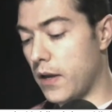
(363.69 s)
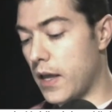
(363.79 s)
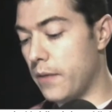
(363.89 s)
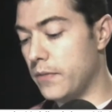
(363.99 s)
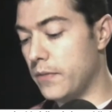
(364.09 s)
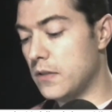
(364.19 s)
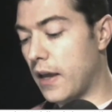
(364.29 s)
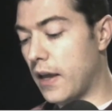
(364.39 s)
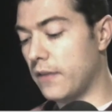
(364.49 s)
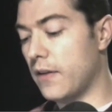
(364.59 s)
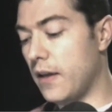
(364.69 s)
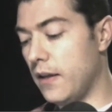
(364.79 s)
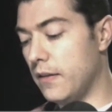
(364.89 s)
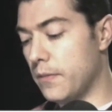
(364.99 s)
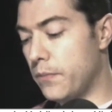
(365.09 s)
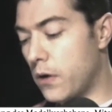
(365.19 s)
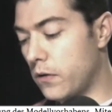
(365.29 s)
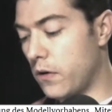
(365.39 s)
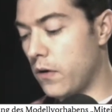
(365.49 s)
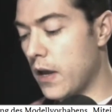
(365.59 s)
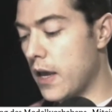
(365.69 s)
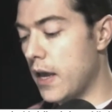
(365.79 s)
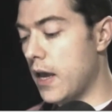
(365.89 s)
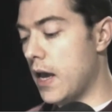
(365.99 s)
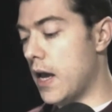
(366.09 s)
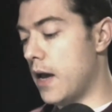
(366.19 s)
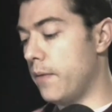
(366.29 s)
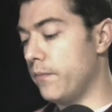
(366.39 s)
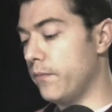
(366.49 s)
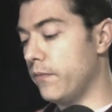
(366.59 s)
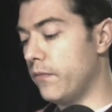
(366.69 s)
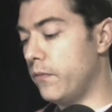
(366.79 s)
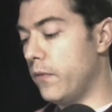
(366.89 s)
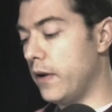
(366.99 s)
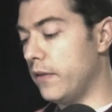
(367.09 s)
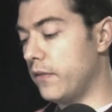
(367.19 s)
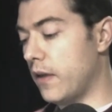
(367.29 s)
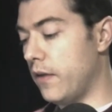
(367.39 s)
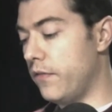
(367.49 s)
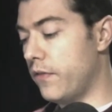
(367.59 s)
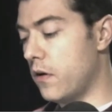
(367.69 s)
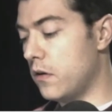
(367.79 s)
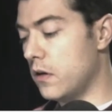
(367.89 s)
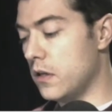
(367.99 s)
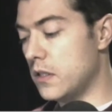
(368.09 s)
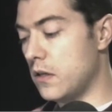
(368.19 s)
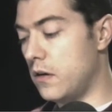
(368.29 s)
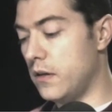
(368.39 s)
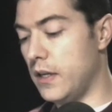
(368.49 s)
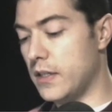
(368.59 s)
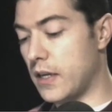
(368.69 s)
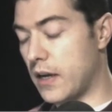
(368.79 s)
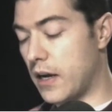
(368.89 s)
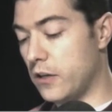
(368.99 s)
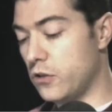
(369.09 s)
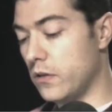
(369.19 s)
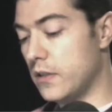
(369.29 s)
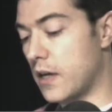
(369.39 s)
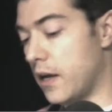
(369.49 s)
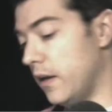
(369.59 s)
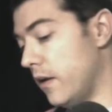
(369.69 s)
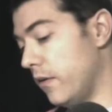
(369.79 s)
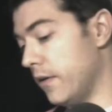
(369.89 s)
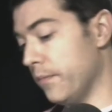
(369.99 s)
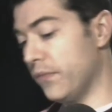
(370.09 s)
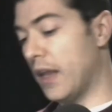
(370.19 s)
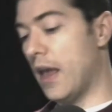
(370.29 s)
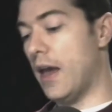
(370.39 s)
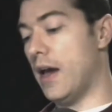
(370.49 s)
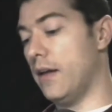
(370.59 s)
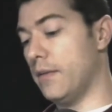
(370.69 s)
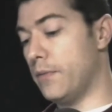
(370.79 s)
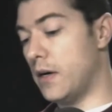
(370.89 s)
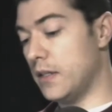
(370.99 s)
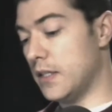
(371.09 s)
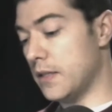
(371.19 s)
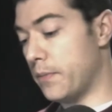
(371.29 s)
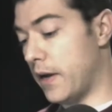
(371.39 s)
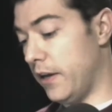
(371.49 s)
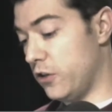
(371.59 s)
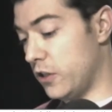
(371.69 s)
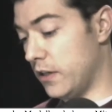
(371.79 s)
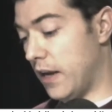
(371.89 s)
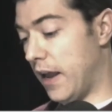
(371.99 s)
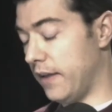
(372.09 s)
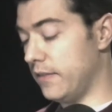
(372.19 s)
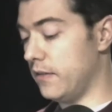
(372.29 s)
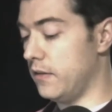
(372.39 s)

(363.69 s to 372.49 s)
together in the borough, with a focus on intercultural dialogue, the participation and the